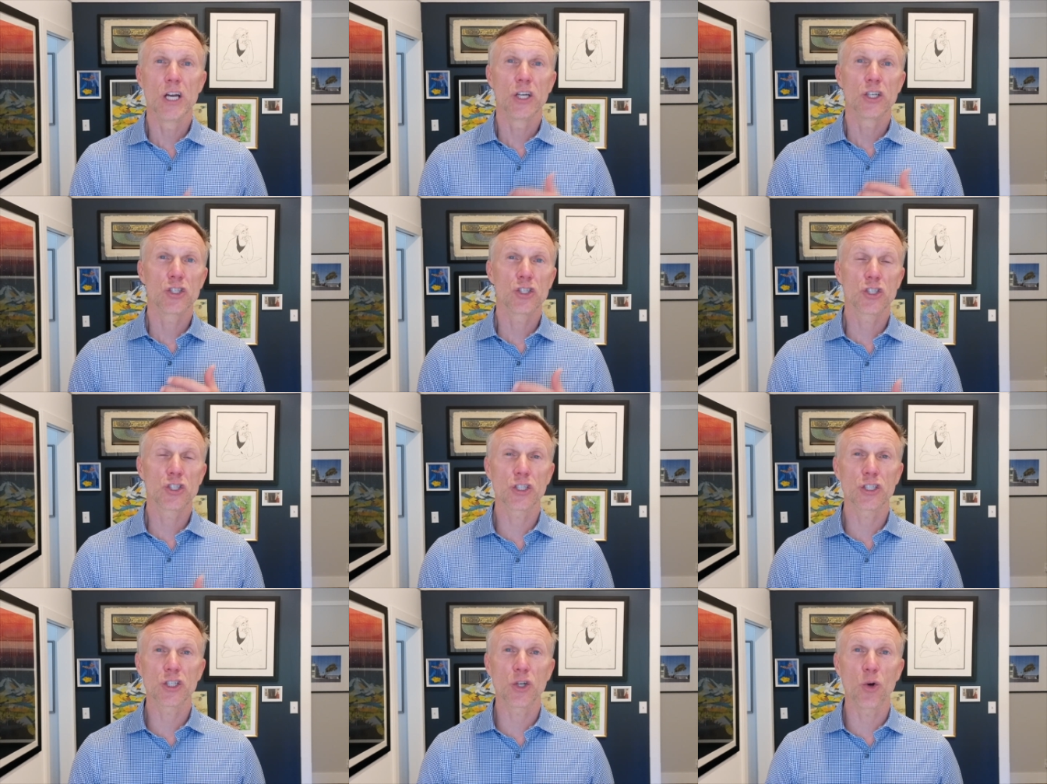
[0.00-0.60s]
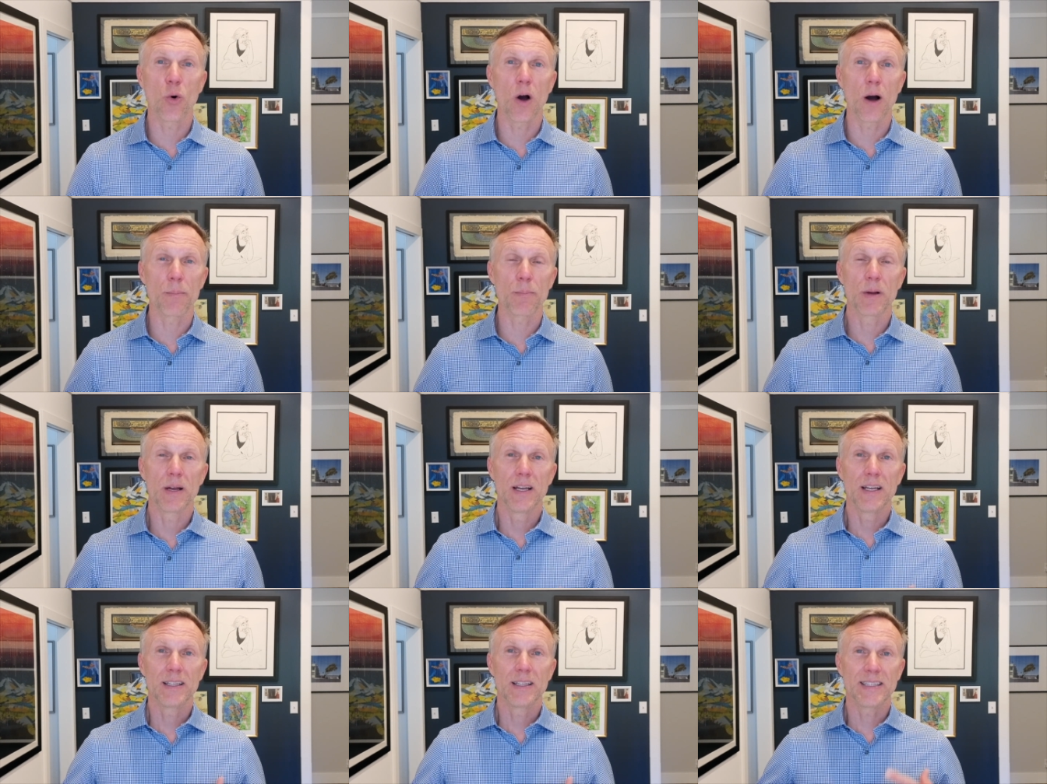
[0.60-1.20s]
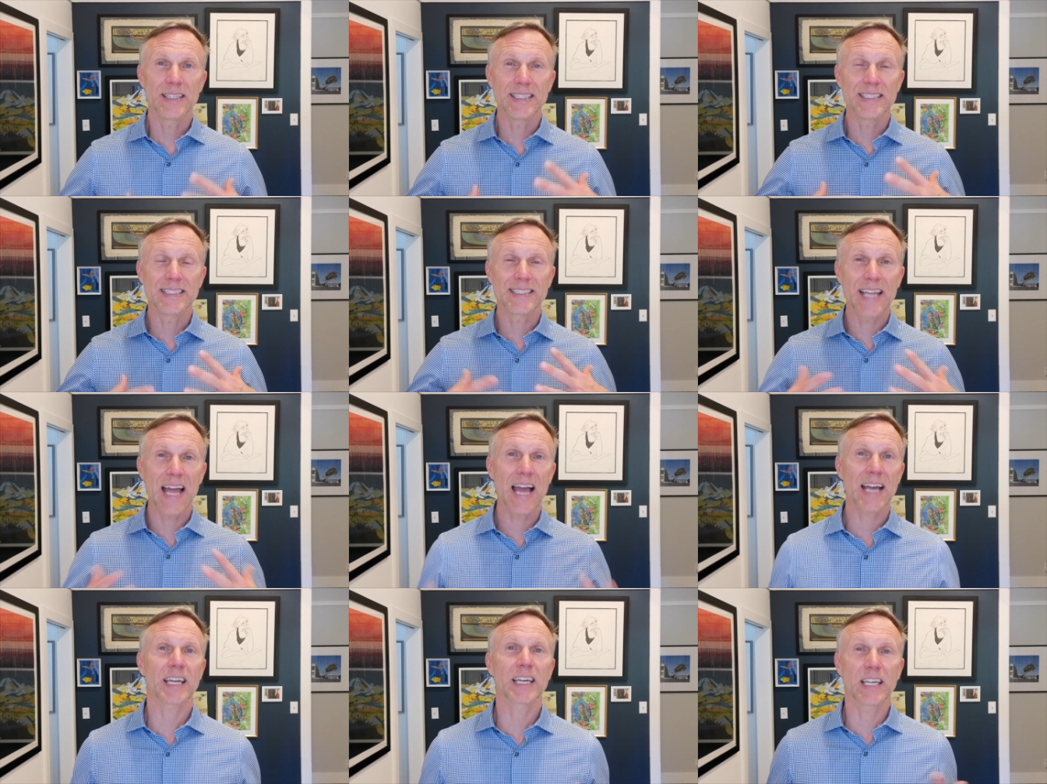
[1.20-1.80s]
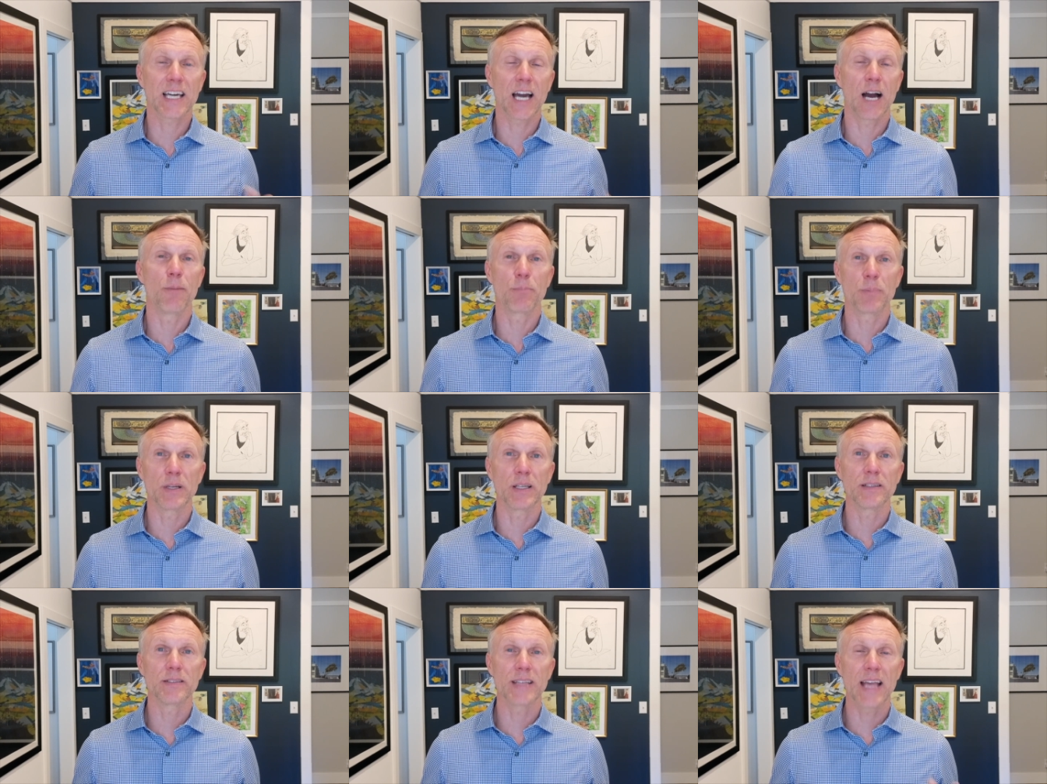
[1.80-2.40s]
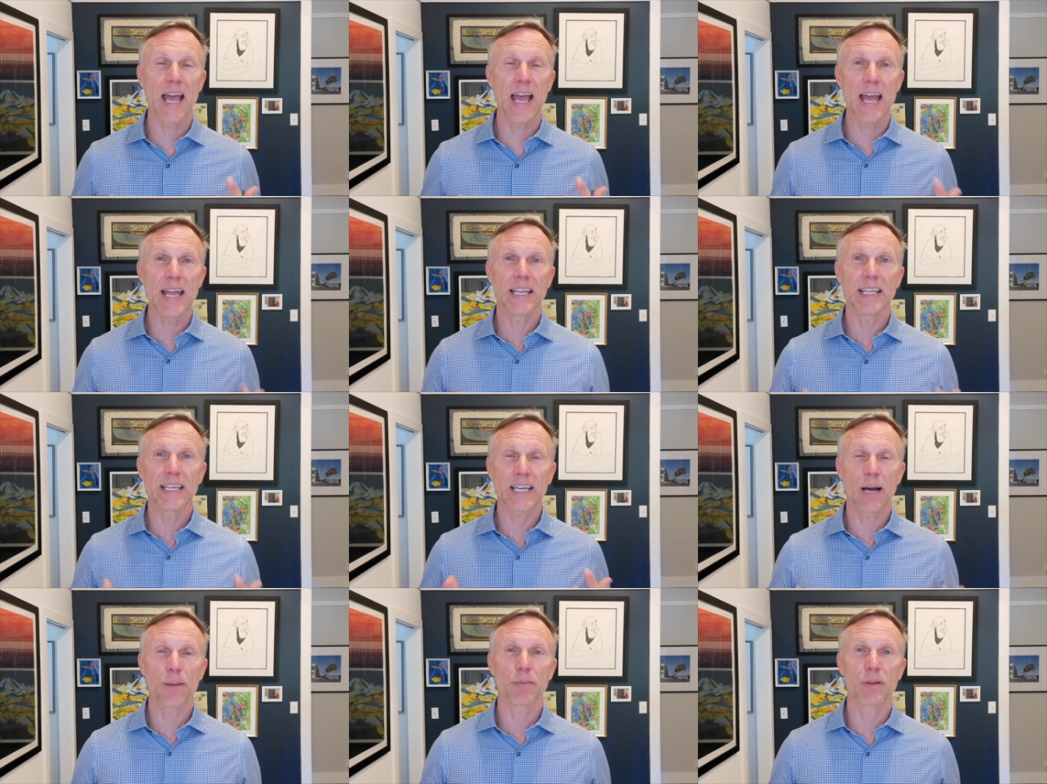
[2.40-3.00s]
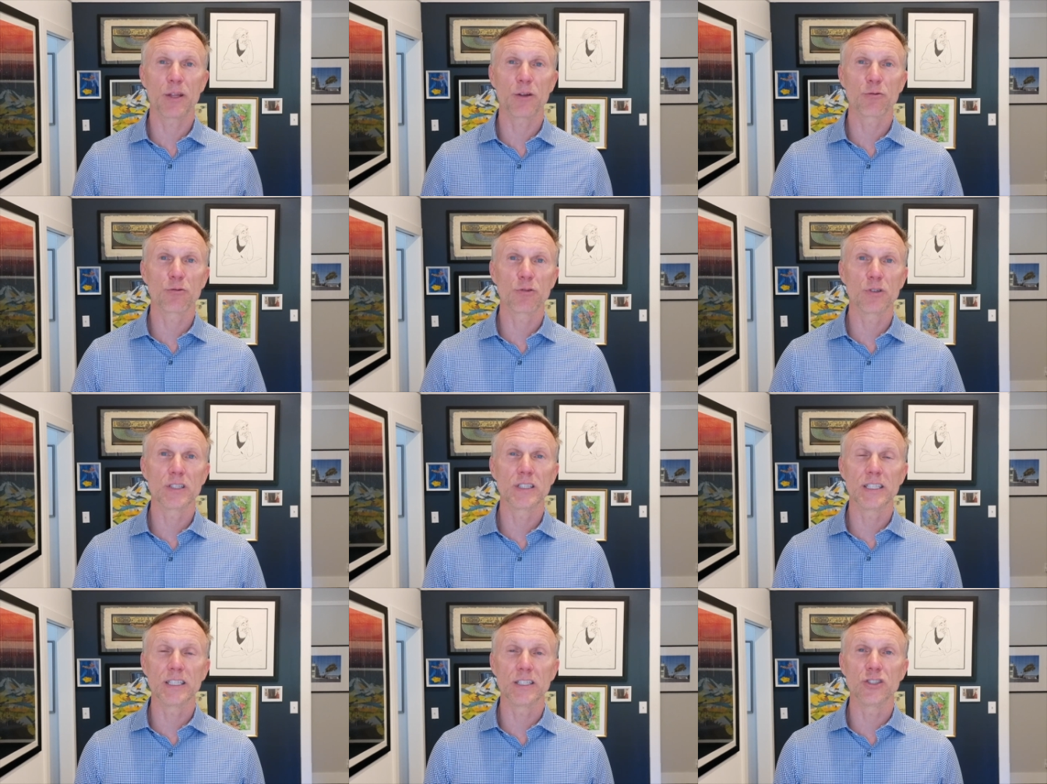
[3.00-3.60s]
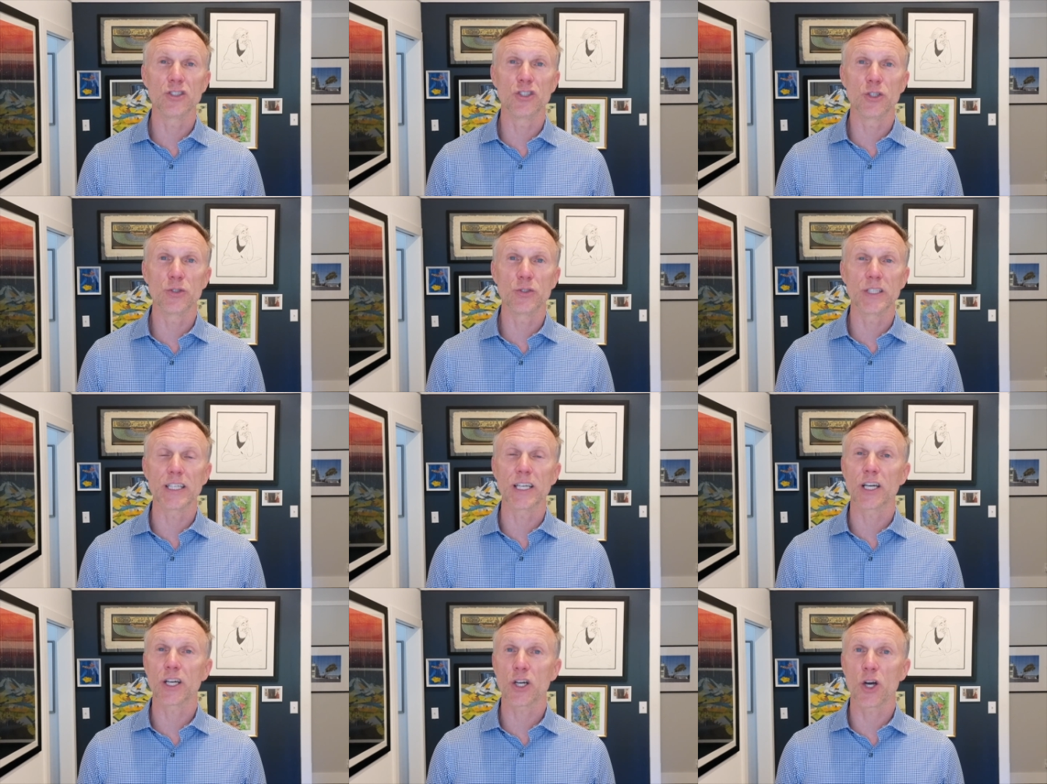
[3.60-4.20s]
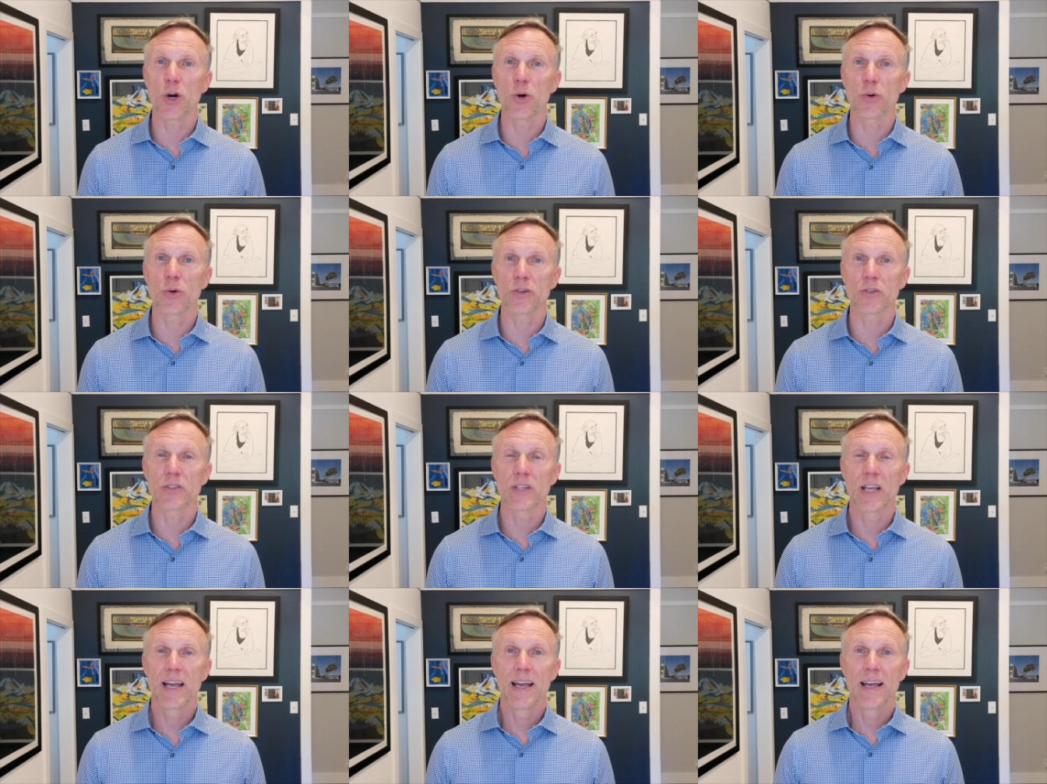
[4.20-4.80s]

should go up. These tech companies, any company that really is using coders,